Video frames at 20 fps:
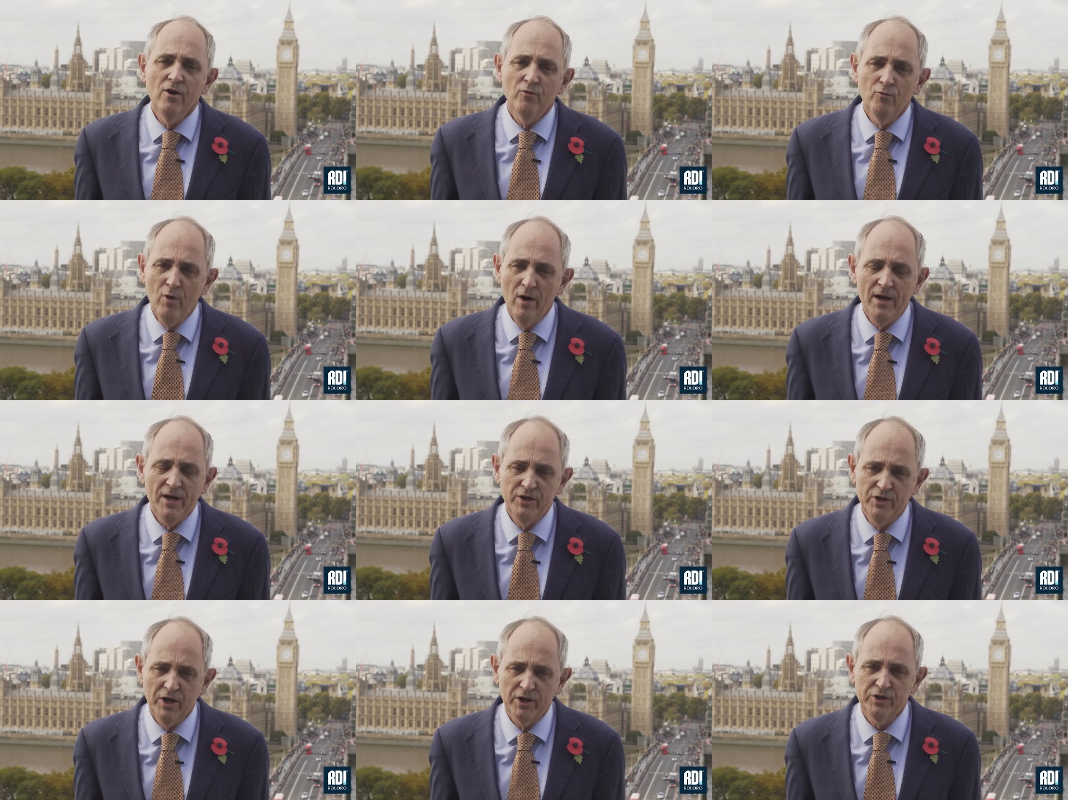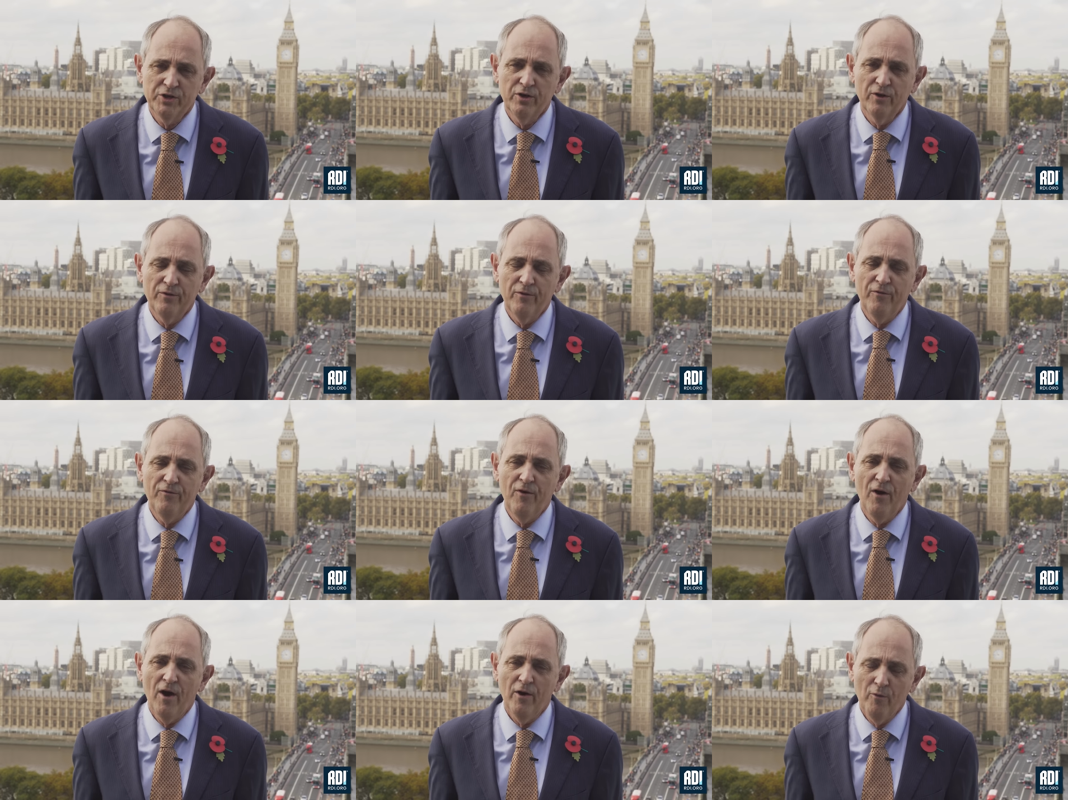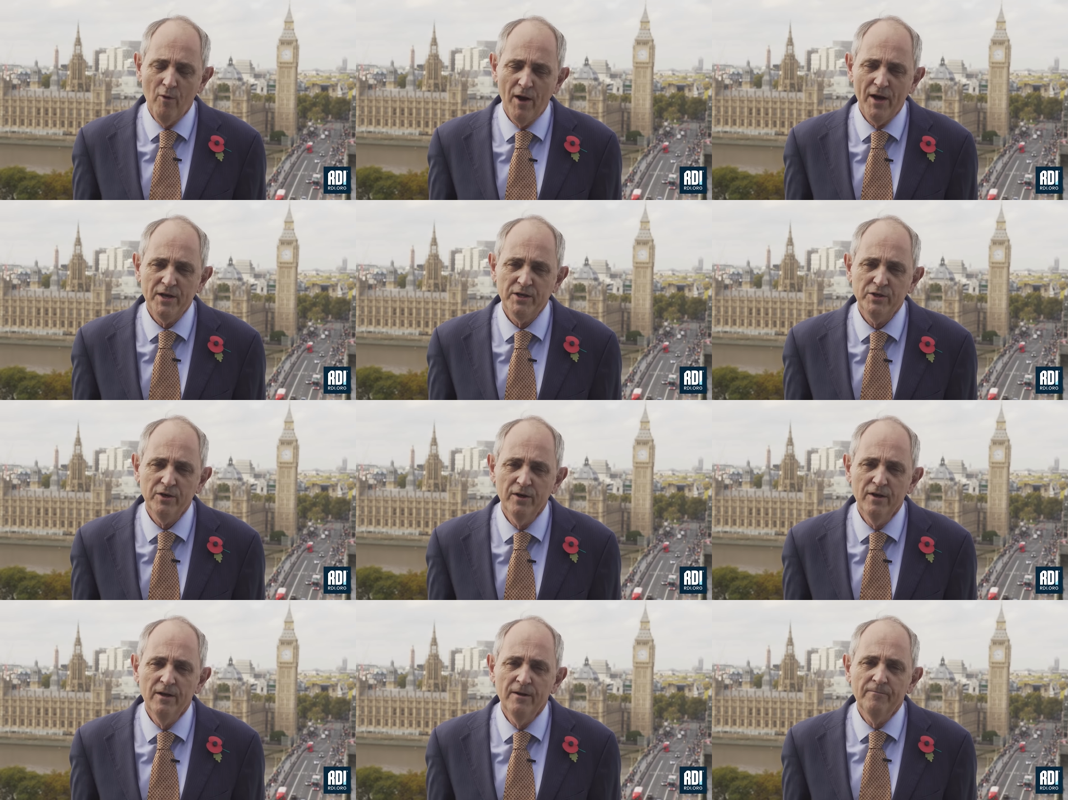really just to the far
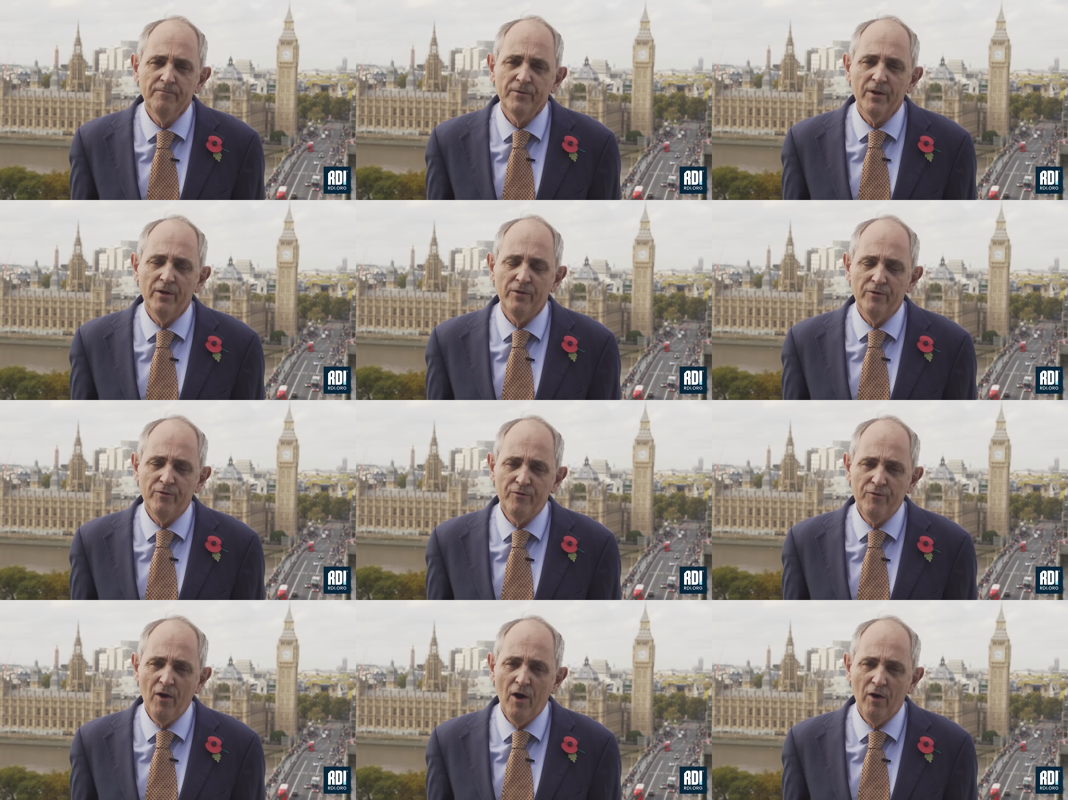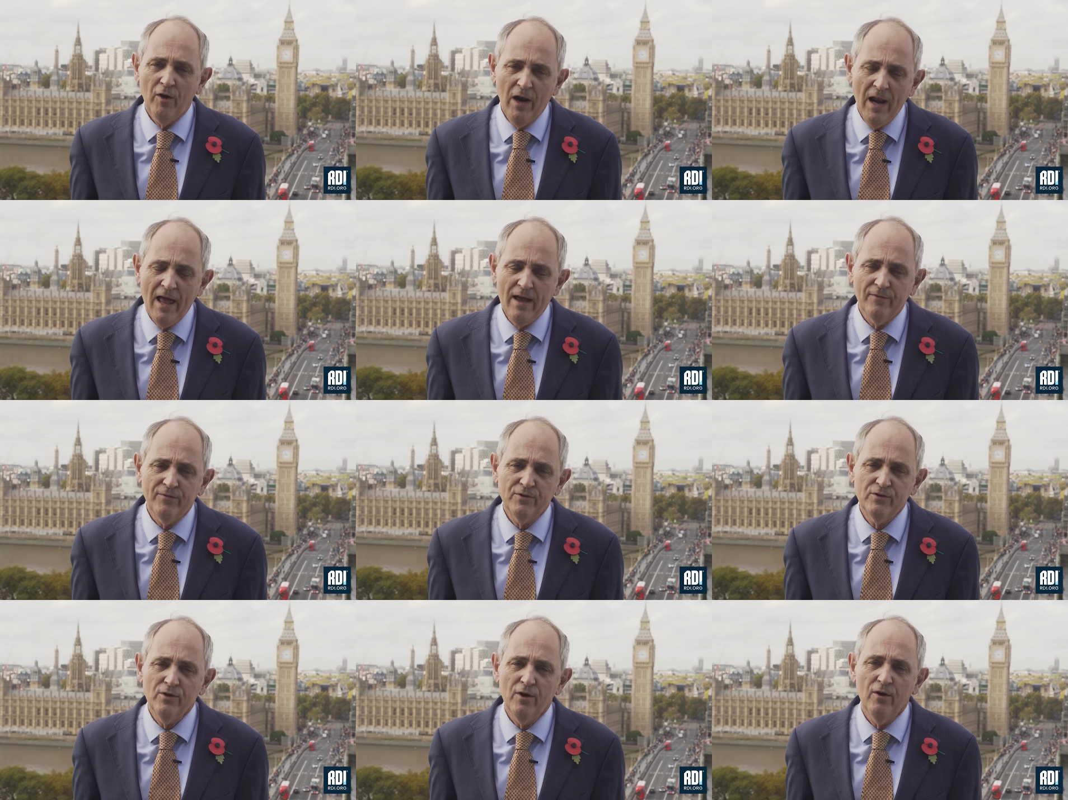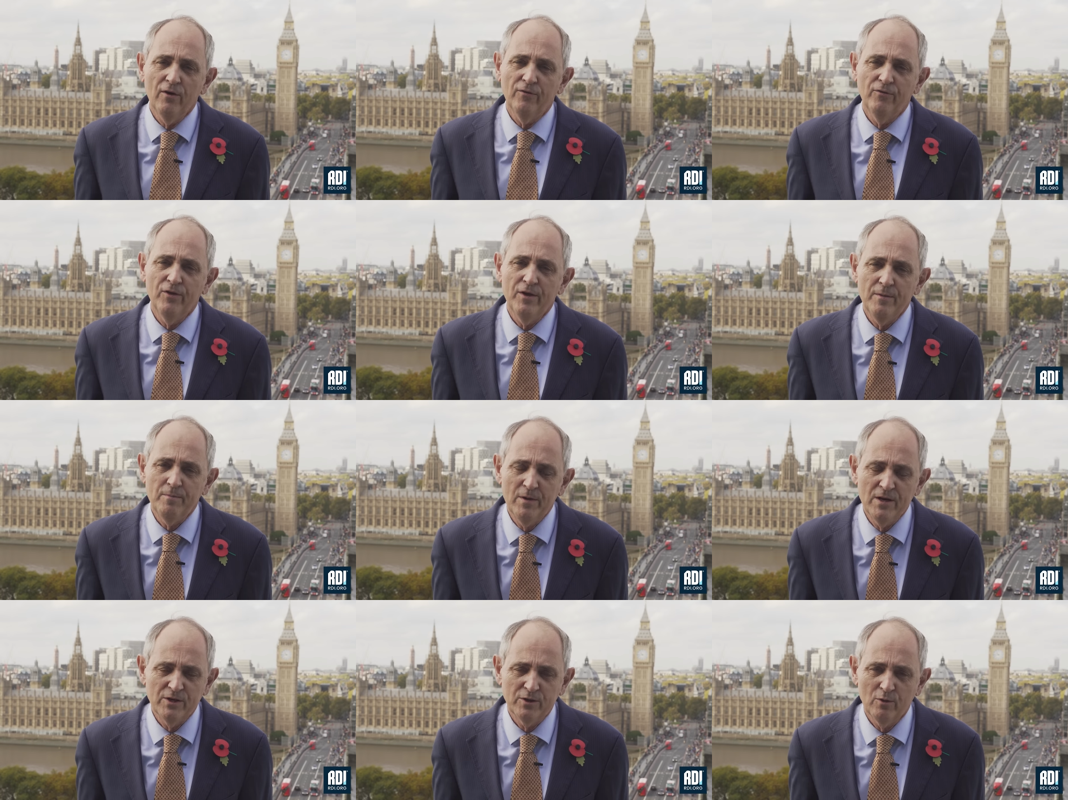right and the far left of the
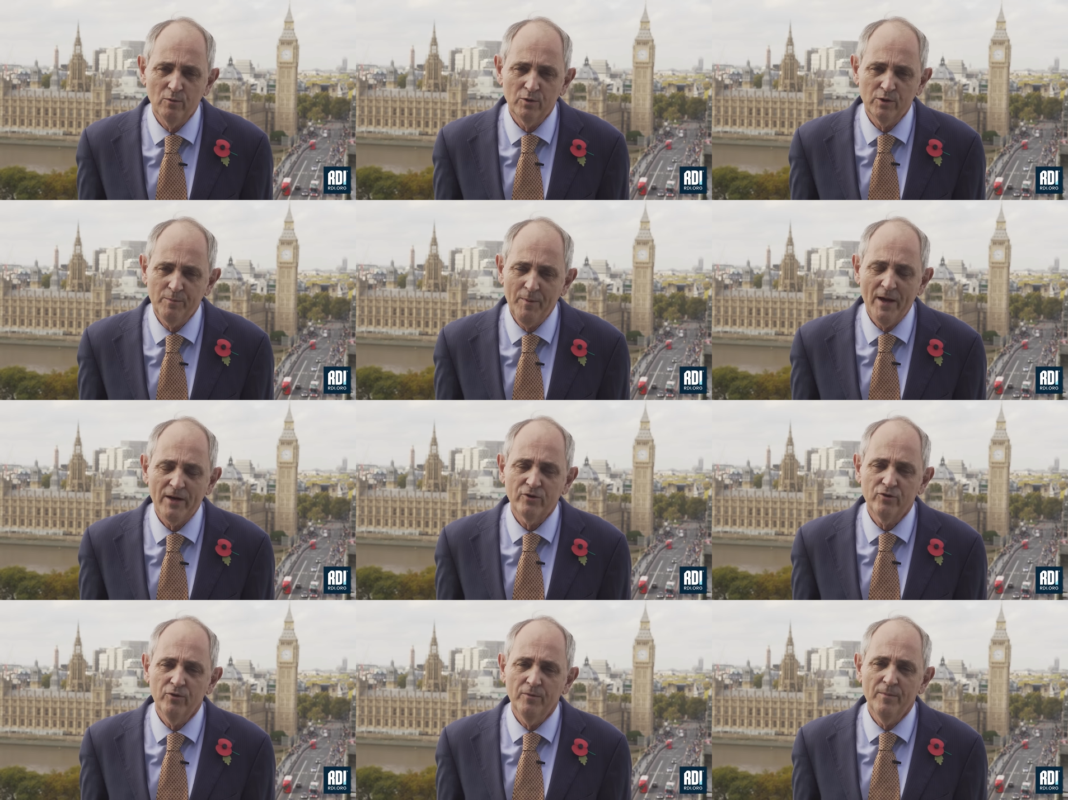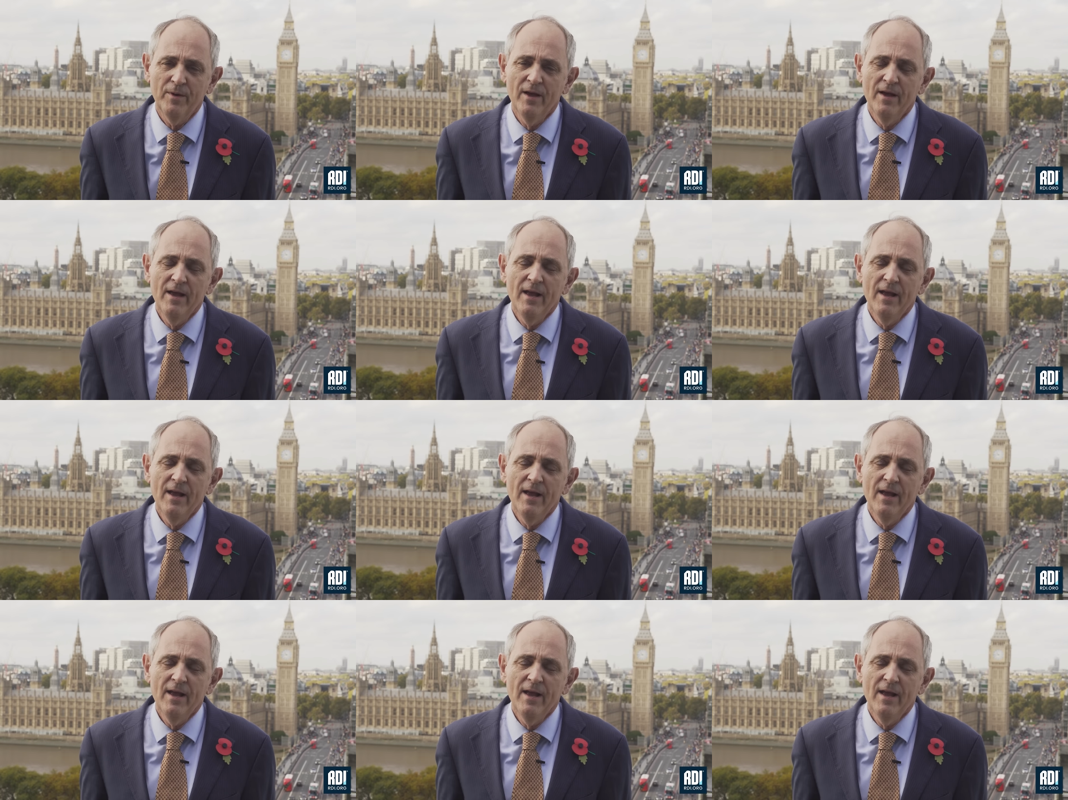political spectrum